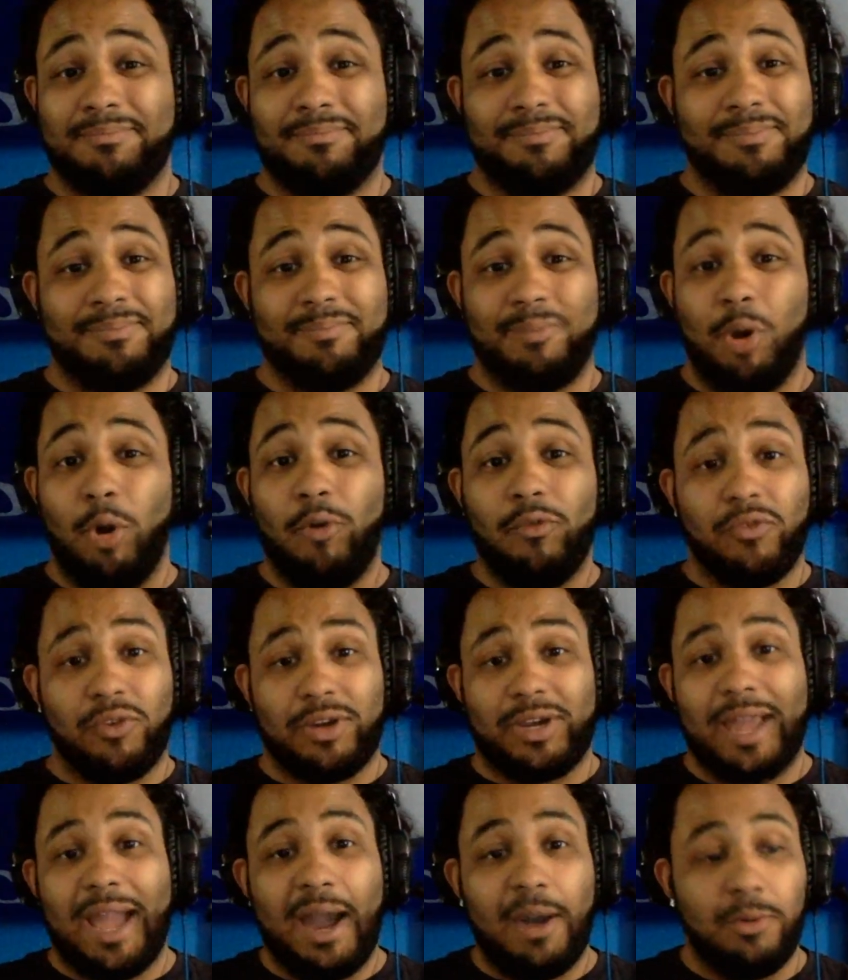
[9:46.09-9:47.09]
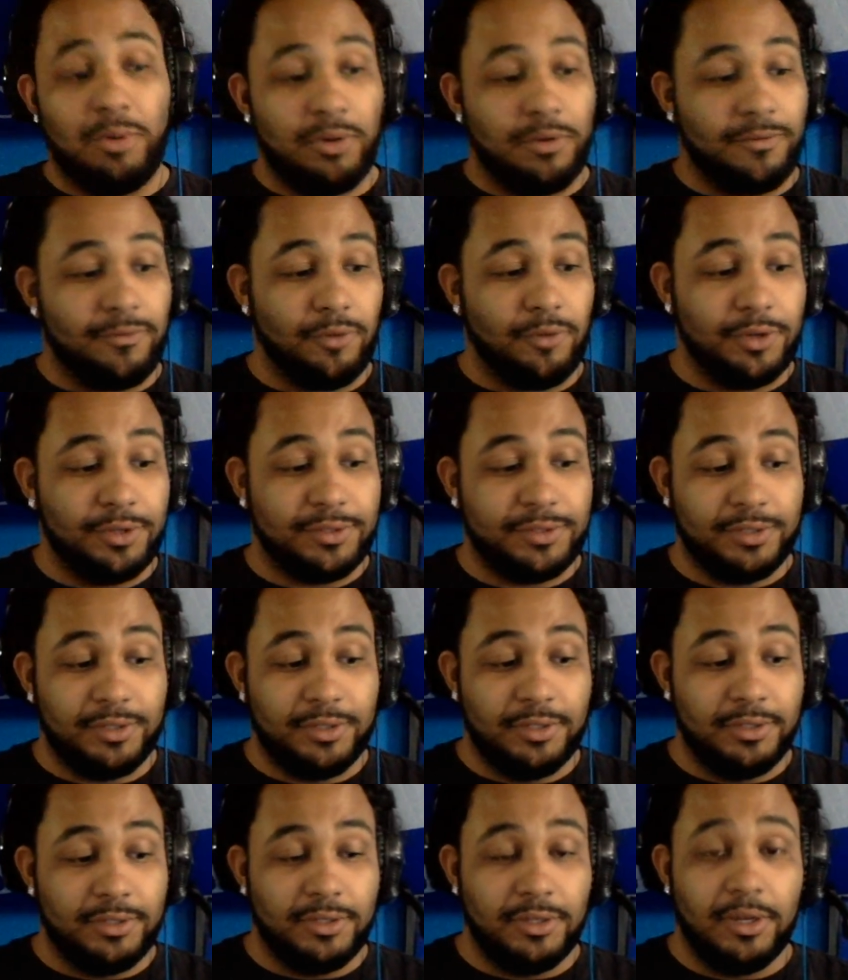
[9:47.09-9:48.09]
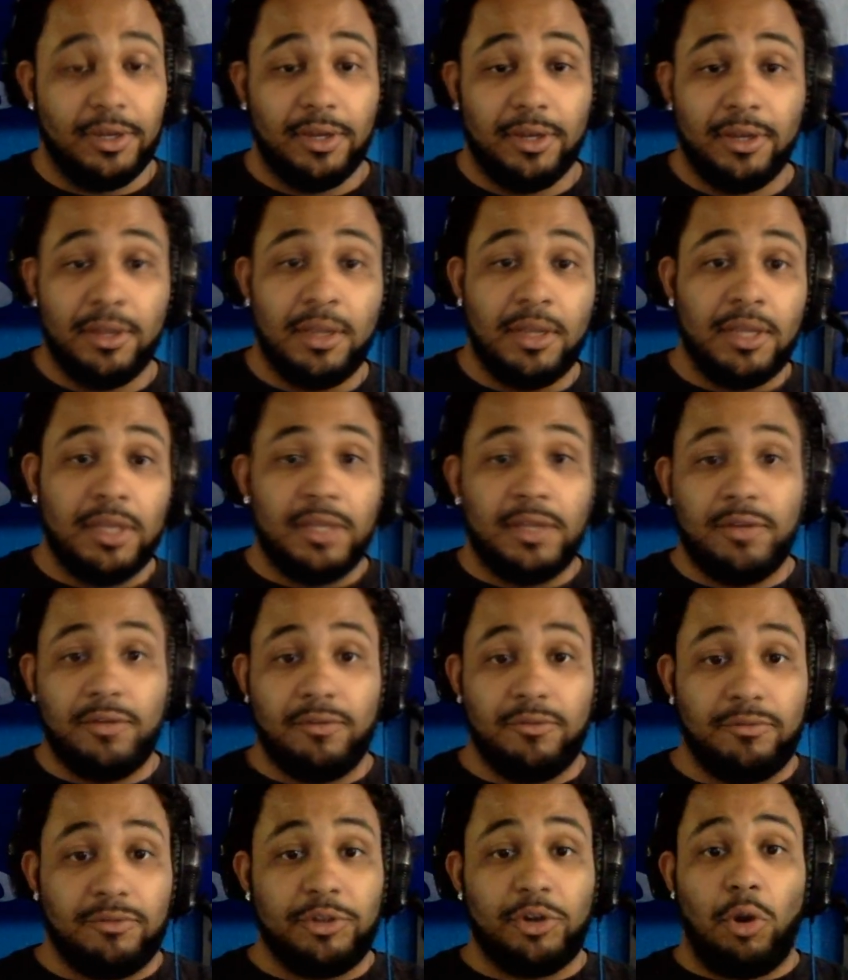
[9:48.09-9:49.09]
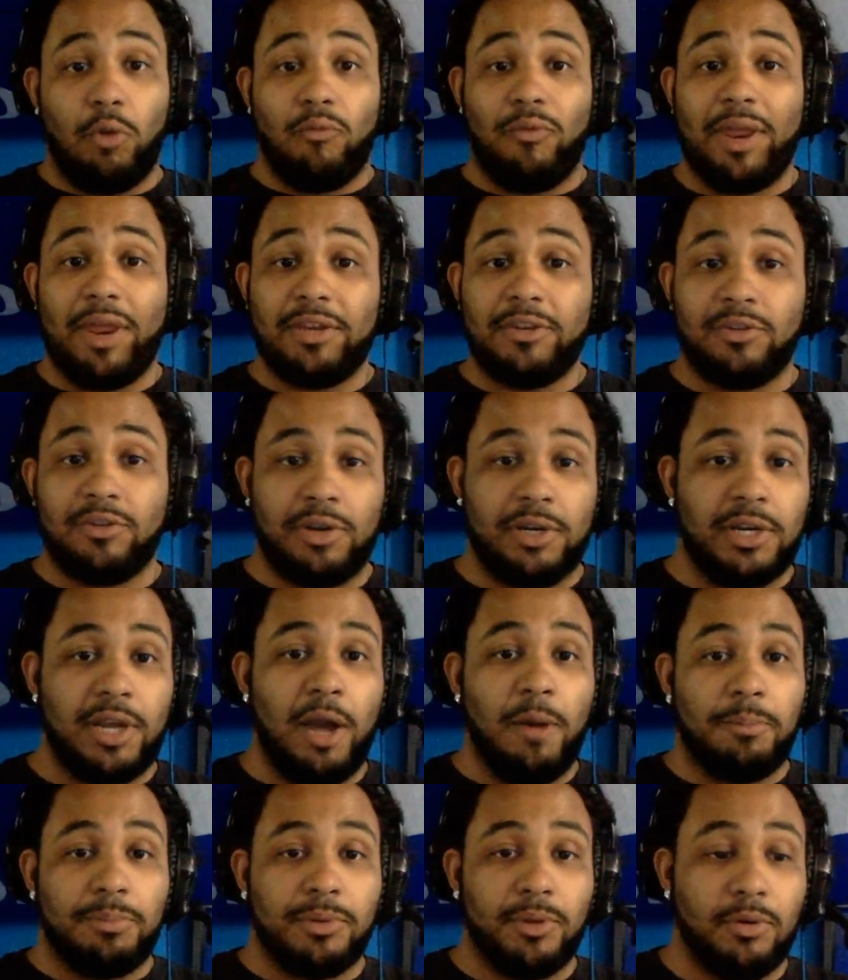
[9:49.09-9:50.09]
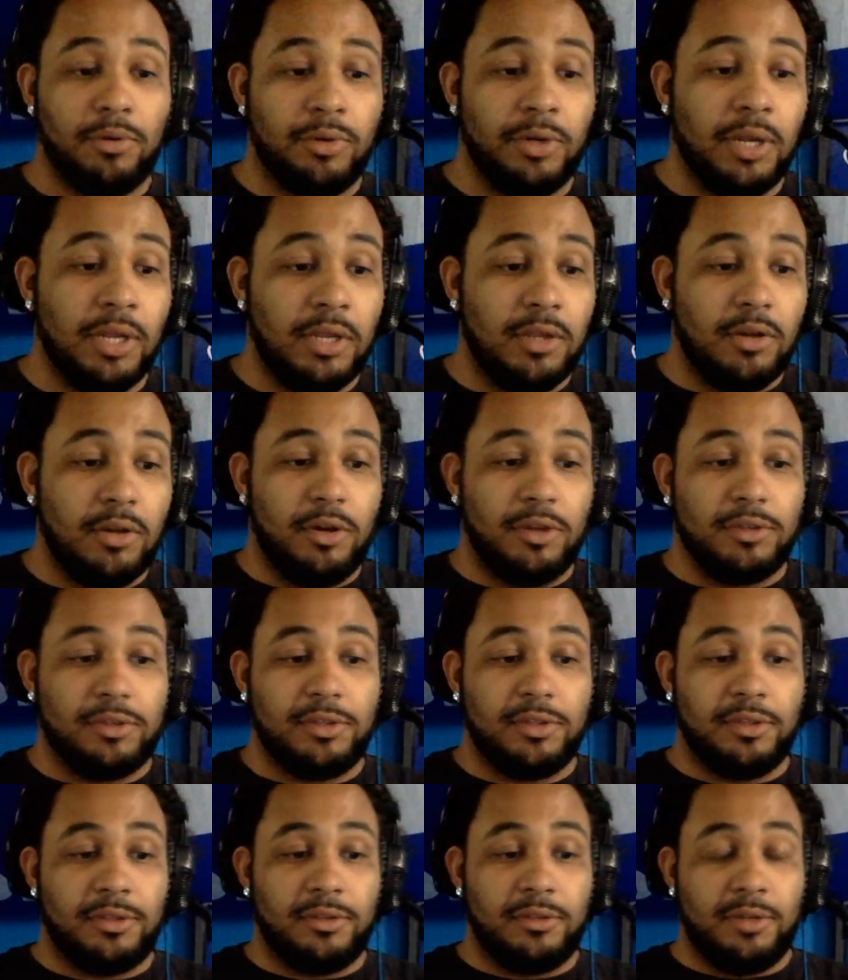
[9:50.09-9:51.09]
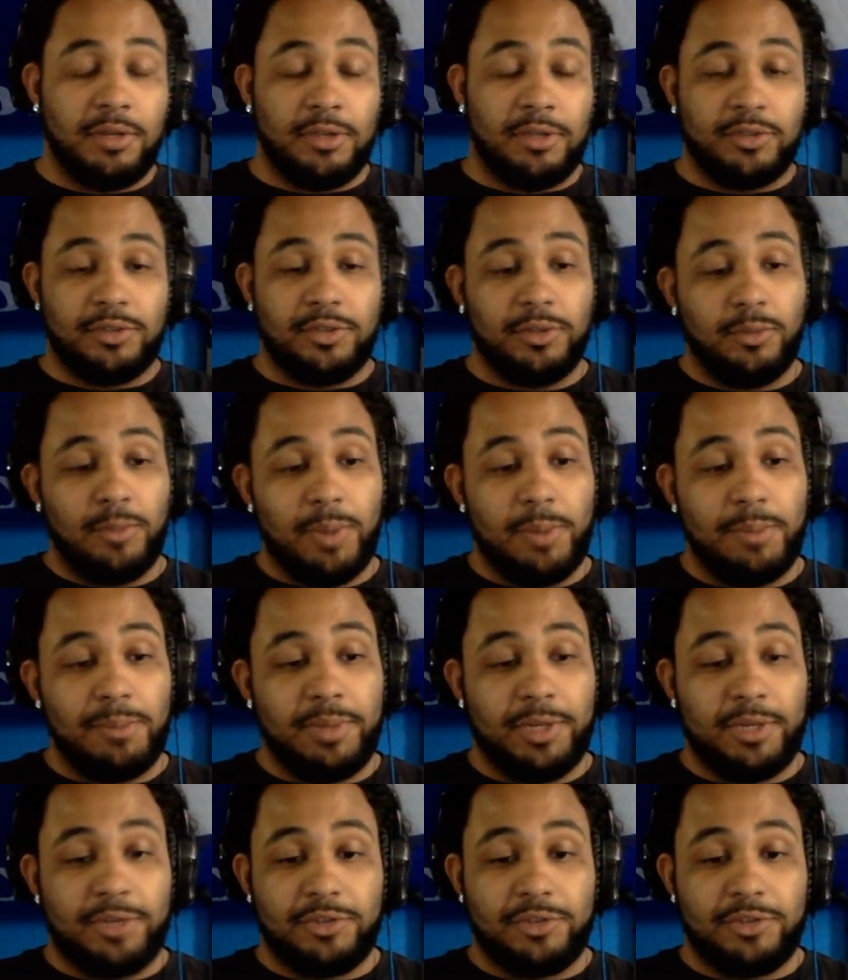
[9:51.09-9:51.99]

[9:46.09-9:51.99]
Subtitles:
over an hour for it to render and upload onto the webpage.